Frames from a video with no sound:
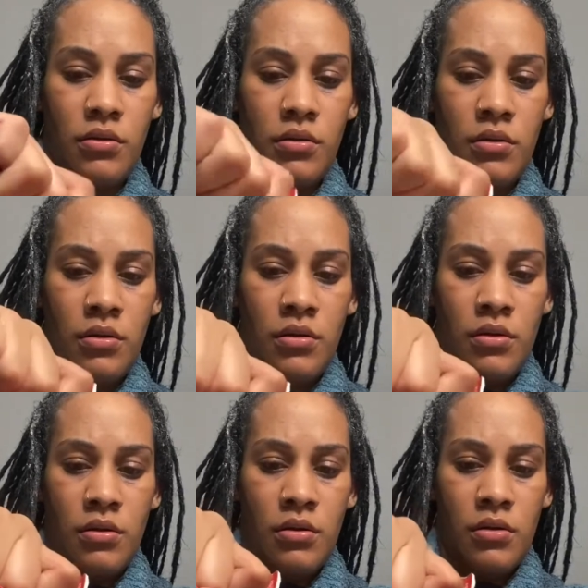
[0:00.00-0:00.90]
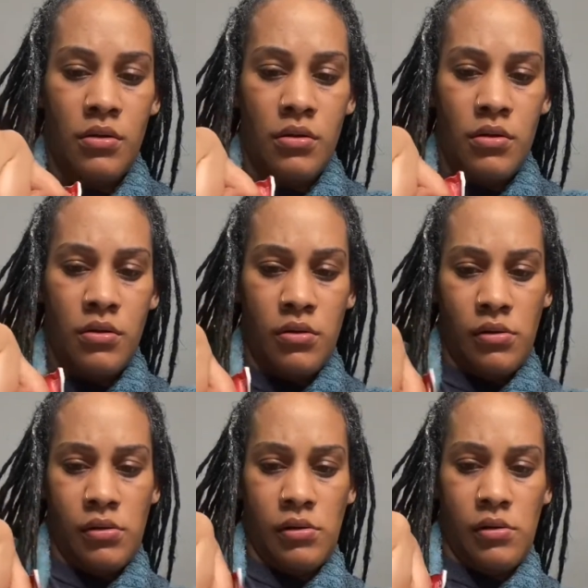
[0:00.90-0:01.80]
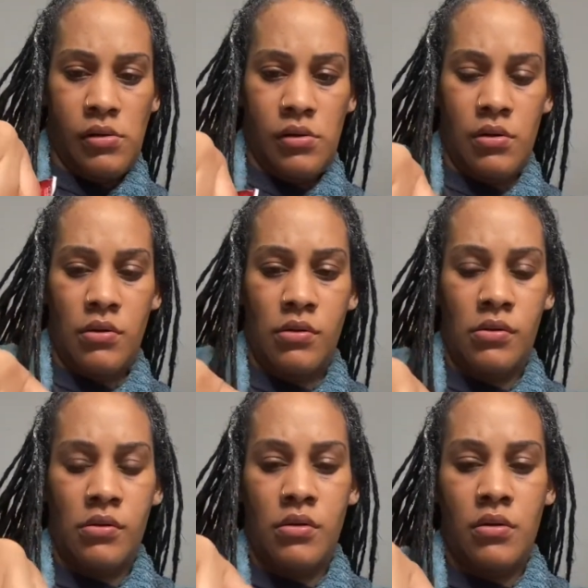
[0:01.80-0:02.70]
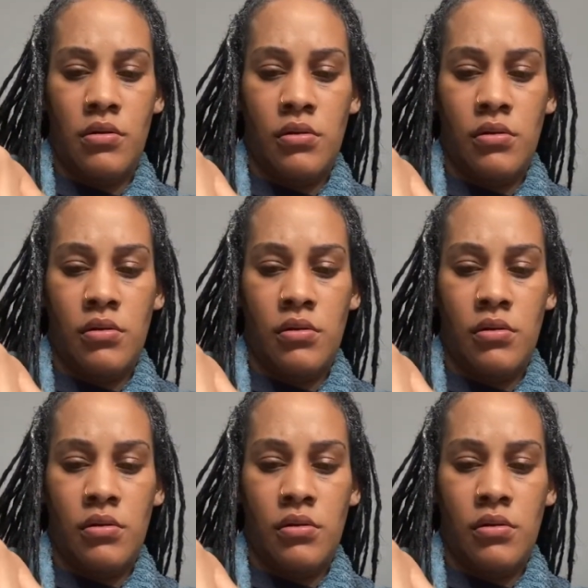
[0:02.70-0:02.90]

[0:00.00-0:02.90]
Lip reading: (no one is talking)